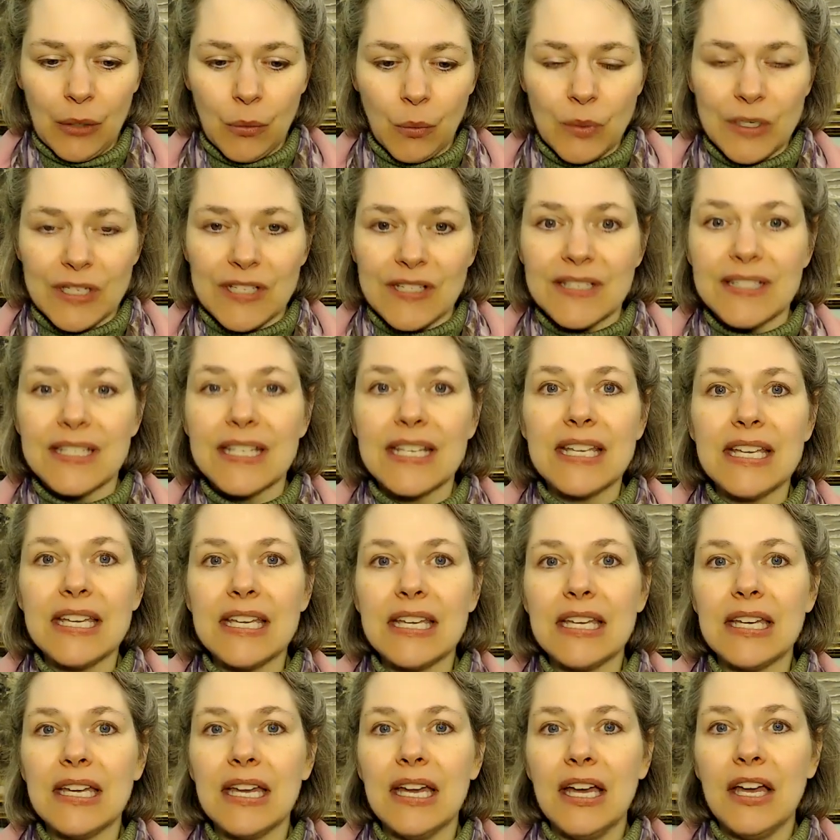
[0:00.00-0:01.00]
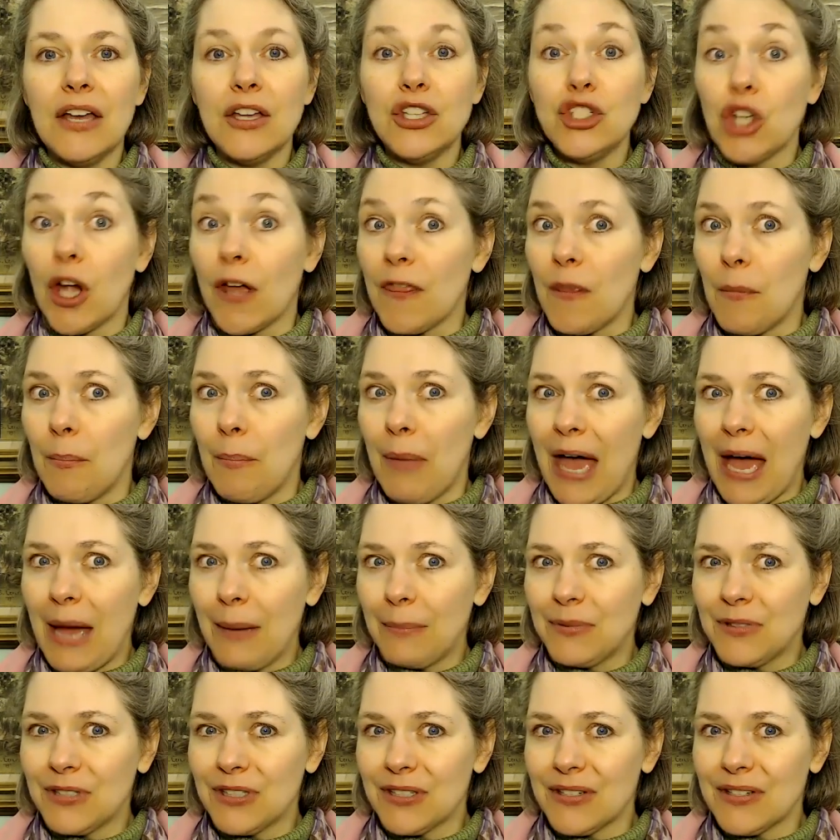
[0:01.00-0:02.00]
We see John the
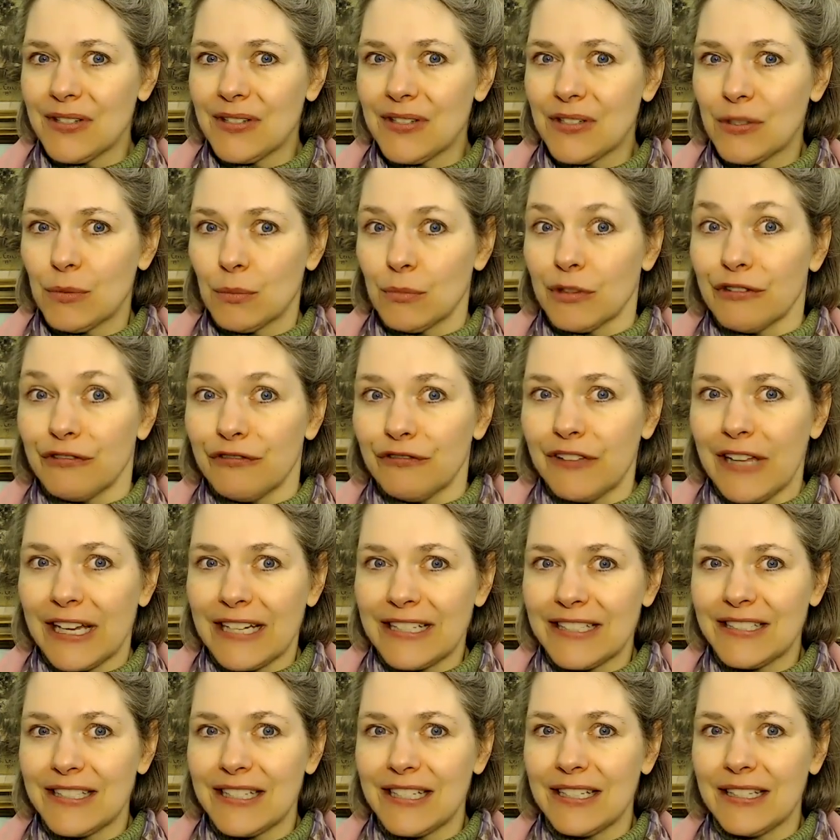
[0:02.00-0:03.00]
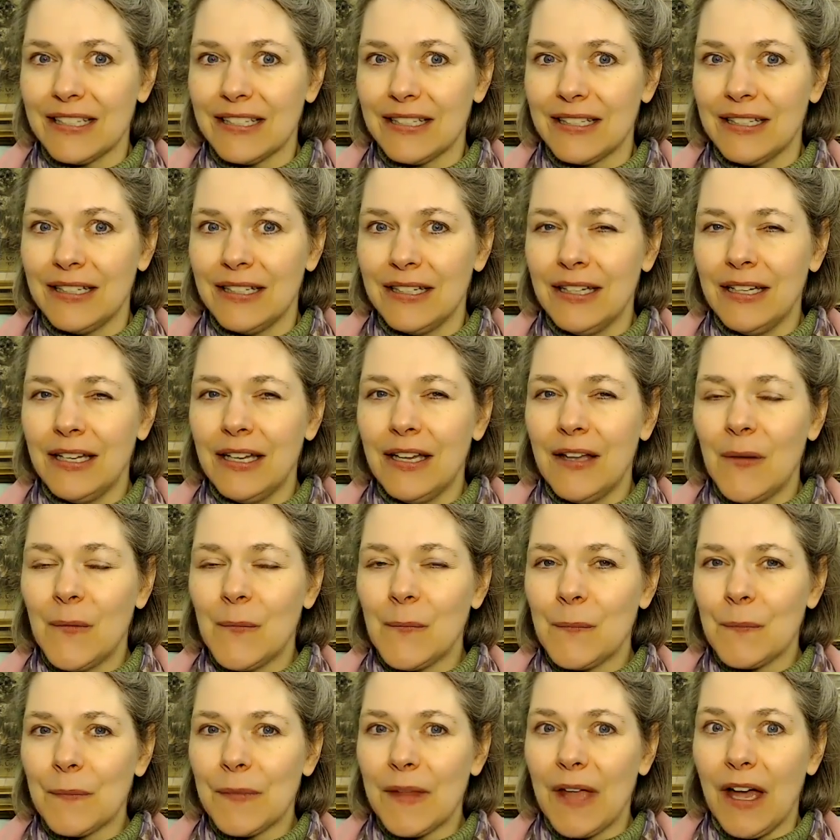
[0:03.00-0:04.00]
Baptist reflecting,
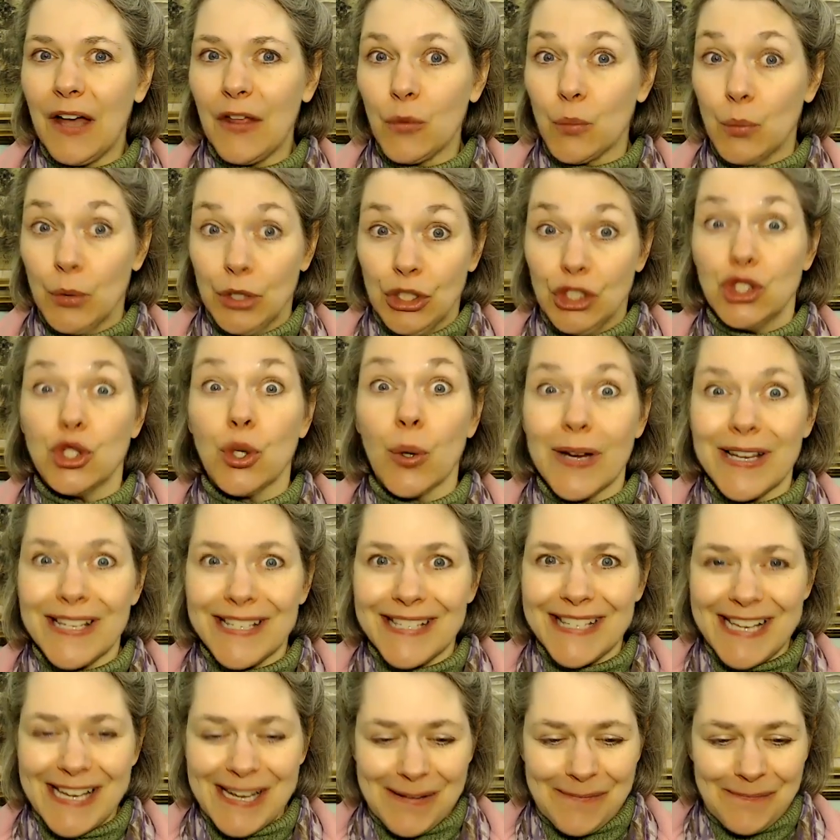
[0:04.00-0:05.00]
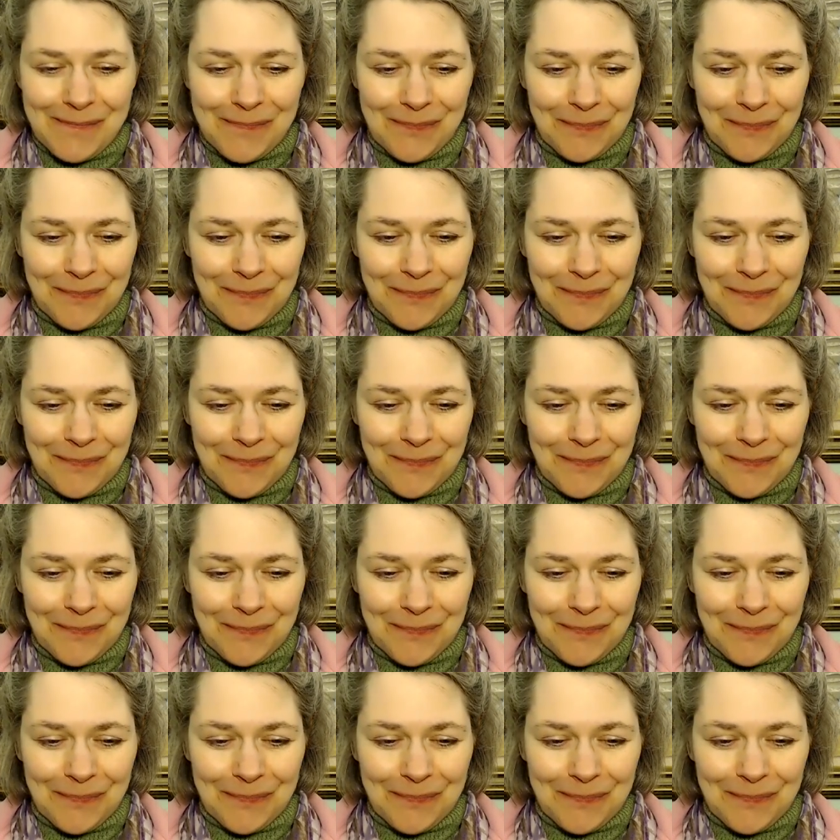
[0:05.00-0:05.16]
rejoicing.